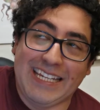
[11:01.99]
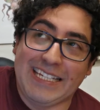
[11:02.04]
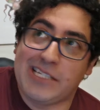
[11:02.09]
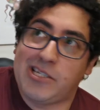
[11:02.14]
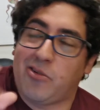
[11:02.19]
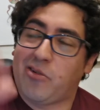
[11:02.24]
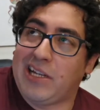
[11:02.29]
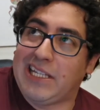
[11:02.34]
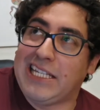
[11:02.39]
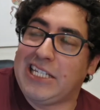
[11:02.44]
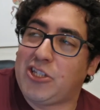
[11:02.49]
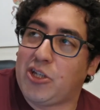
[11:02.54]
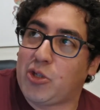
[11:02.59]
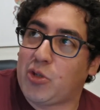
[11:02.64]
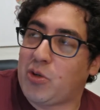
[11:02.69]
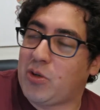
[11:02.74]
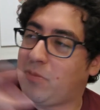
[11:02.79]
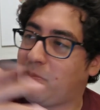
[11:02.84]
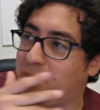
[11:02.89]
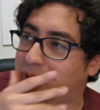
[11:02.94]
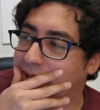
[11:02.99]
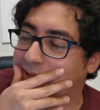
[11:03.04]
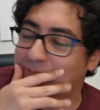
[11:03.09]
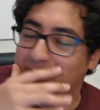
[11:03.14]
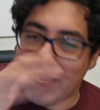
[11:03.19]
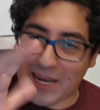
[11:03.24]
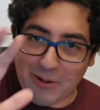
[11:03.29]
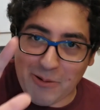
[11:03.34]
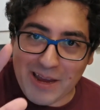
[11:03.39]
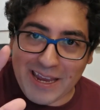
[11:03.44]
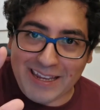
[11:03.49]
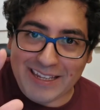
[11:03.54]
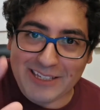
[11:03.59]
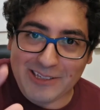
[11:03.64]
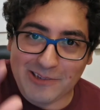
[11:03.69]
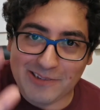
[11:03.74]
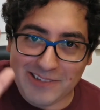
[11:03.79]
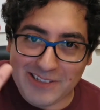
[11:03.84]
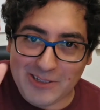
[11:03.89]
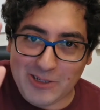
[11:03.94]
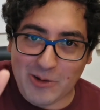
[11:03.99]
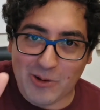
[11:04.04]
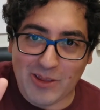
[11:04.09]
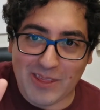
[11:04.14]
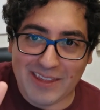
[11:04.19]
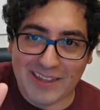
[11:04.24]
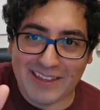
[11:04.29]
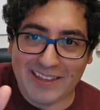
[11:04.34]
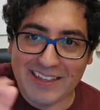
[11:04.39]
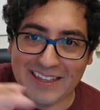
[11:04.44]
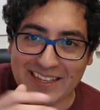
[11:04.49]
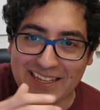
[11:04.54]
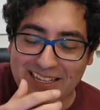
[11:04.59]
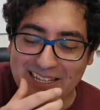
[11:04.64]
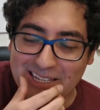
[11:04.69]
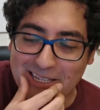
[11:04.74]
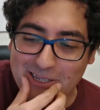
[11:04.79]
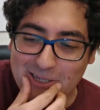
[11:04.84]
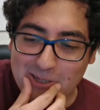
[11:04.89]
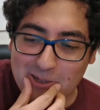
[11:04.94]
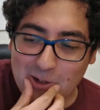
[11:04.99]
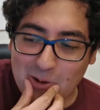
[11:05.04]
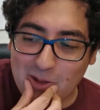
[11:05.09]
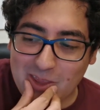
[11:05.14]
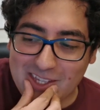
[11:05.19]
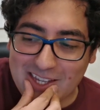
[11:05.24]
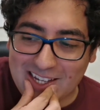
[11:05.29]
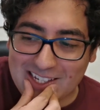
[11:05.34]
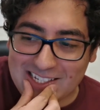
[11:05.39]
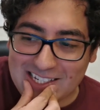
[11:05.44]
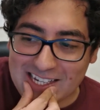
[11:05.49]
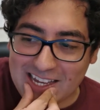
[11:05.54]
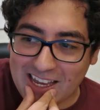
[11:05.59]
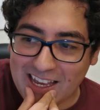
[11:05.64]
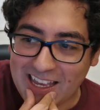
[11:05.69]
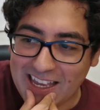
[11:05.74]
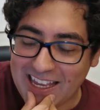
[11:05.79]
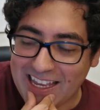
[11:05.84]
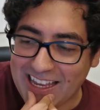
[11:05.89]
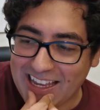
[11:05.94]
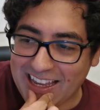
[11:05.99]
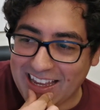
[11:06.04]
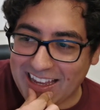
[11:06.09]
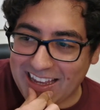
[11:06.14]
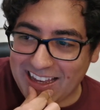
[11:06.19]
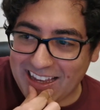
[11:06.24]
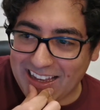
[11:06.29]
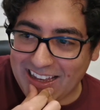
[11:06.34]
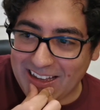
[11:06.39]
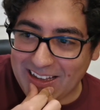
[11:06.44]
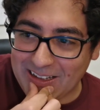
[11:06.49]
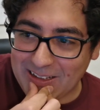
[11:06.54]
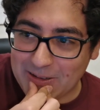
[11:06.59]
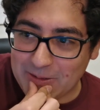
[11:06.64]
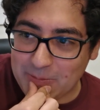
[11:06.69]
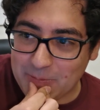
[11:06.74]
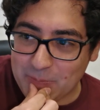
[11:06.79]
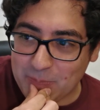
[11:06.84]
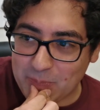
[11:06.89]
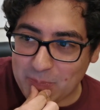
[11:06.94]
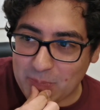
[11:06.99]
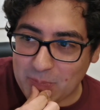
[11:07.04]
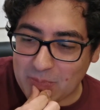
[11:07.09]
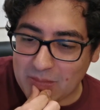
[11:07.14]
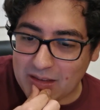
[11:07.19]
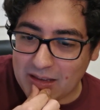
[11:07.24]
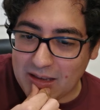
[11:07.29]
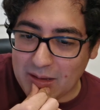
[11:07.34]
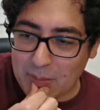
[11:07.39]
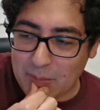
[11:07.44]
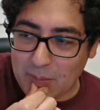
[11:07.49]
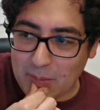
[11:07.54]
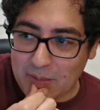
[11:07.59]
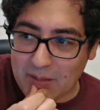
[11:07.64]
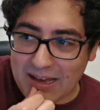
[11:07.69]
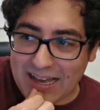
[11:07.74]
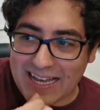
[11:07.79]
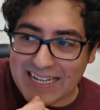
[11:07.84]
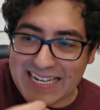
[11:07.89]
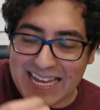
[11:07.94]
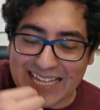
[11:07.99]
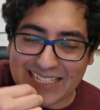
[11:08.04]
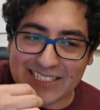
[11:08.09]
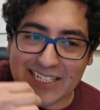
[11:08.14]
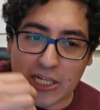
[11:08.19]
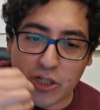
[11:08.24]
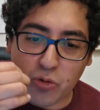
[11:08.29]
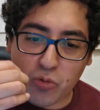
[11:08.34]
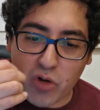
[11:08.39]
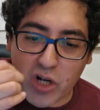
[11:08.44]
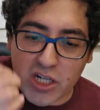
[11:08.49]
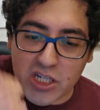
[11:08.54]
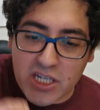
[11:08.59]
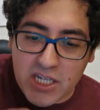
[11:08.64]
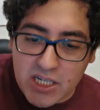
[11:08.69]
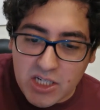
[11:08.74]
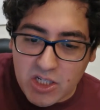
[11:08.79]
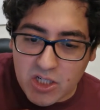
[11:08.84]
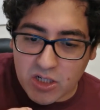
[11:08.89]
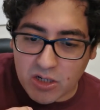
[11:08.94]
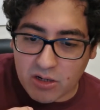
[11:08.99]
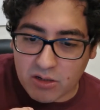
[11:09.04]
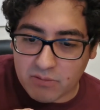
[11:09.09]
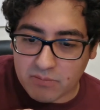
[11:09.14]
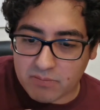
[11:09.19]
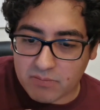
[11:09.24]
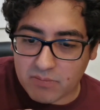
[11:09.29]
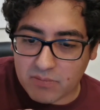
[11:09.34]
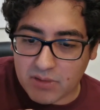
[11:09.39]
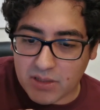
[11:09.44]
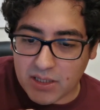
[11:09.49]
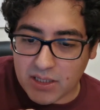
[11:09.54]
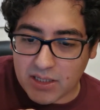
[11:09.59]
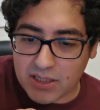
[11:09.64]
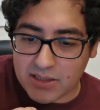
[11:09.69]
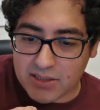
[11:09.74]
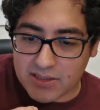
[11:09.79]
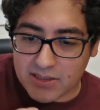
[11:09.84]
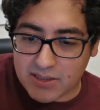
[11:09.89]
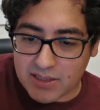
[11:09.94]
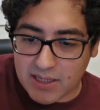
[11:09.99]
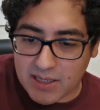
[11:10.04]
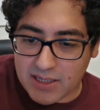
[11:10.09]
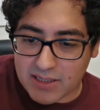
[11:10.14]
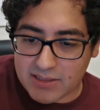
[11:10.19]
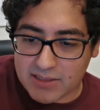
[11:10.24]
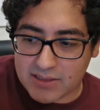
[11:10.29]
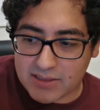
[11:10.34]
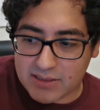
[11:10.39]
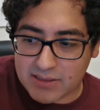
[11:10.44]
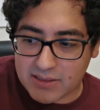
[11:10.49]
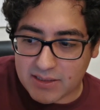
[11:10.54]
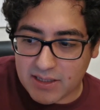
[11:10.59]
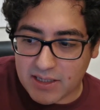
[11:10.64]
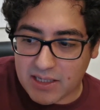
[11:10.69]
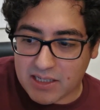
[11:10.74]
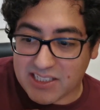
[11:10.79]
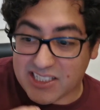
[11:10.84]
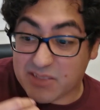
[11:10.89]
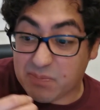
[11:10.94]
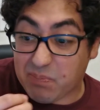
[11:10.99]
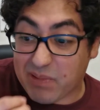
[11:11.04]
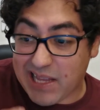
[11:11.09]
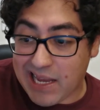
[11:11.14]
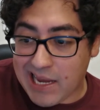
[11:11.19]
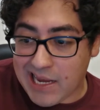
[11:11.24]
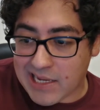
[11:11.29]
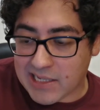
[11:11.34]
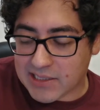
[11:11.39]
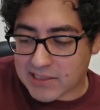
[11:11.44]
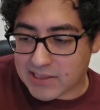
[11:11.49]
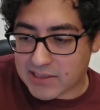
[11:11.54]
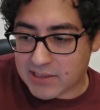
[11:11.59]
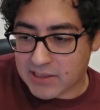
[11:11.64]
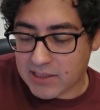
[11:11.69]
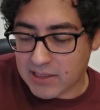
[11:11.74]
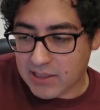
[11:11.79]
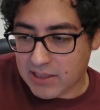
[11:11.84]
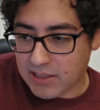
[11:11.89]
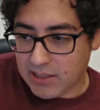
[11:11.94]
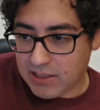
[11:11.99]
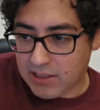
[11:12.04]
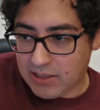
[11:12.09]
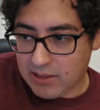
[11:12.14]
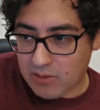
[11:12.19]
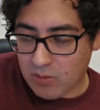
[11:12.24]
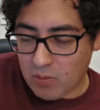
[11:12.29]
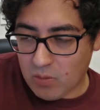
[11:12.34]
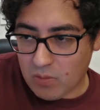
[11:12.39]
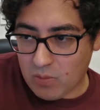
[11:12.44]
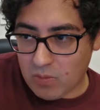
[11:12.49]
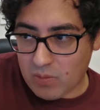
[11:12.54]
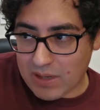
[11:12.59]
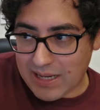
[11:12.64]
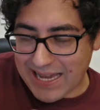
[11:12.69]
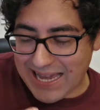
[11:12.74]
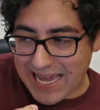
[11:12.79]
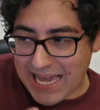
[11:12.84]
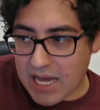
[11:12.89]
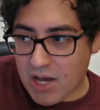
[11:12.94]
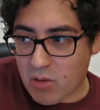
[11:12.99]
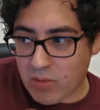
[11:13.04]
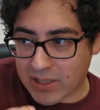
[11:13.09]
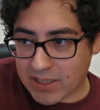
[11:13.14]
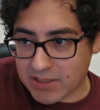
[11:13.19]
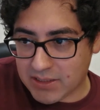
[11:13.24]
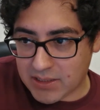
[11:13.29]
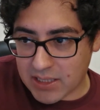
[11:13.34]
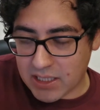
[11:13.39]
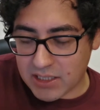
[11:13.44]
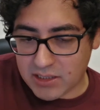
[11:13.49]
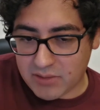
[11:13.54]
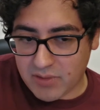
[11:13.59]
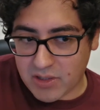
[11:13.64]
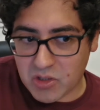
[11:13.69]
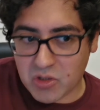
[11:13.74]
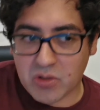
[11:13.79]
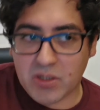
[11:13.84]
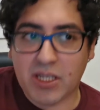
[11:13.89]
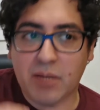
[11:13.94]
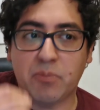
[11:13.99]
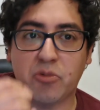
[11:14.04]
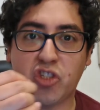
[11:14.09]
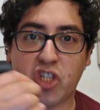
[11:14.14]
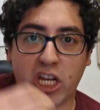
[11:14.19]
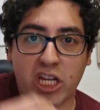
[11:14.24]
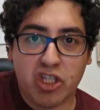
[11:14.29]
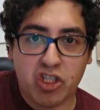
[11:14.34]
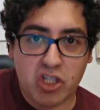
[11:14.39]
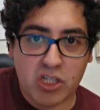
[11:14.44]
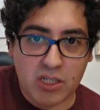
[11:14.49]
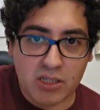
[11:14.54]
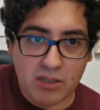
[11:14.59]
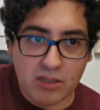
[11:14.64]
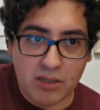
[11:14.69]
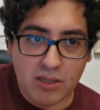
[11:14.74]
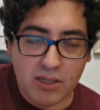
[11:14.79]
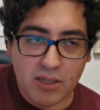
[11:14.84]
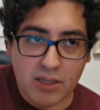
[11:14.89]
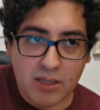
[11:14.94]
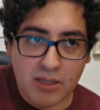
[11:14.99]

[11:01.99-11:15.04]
is or literature, but anyway, you, you know the you know the idea. Uh, and as a tradition, it says explains how can science fiction keep changing